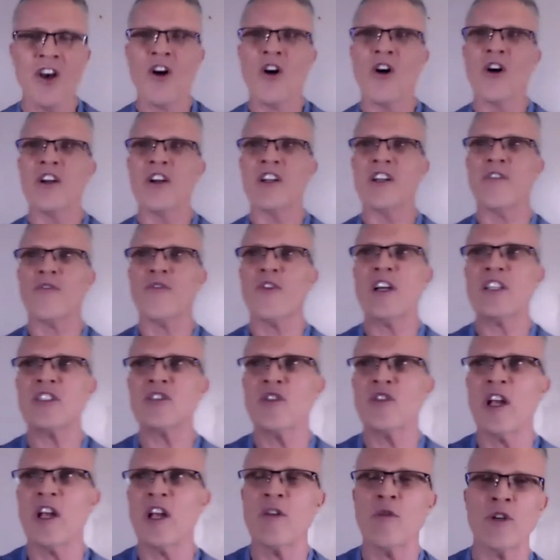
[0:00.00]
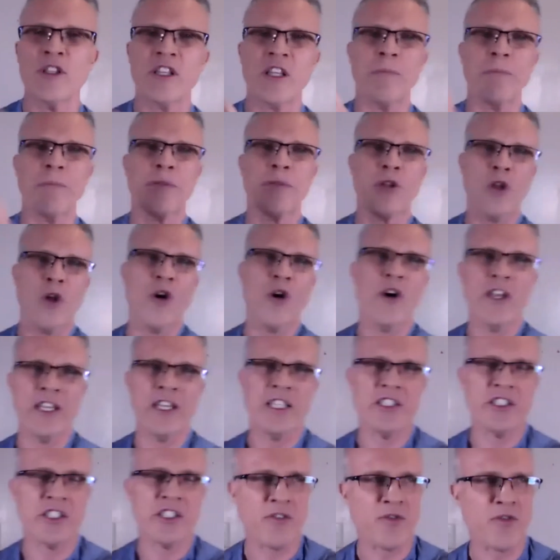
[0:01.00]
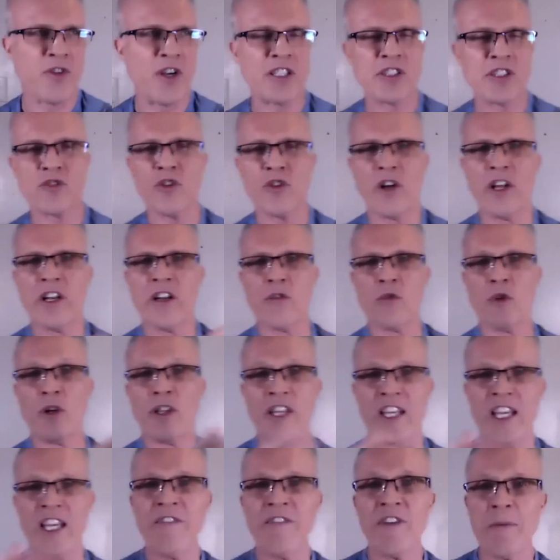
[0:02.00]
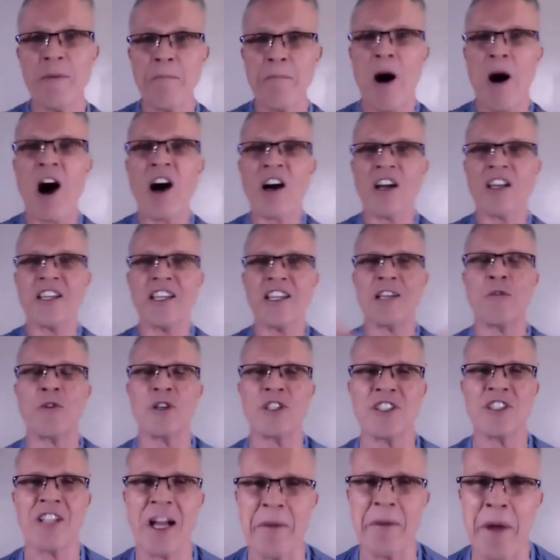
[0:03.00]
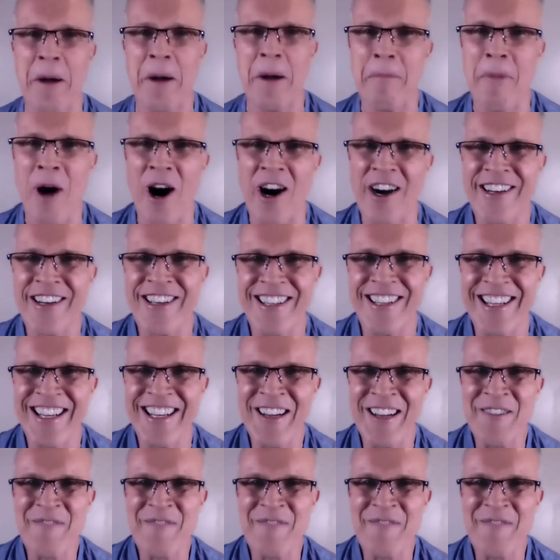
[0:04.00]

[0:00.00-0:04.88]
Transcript: or you're frustrated with employees, you're frustrated with even marketing. We're talking about marketing.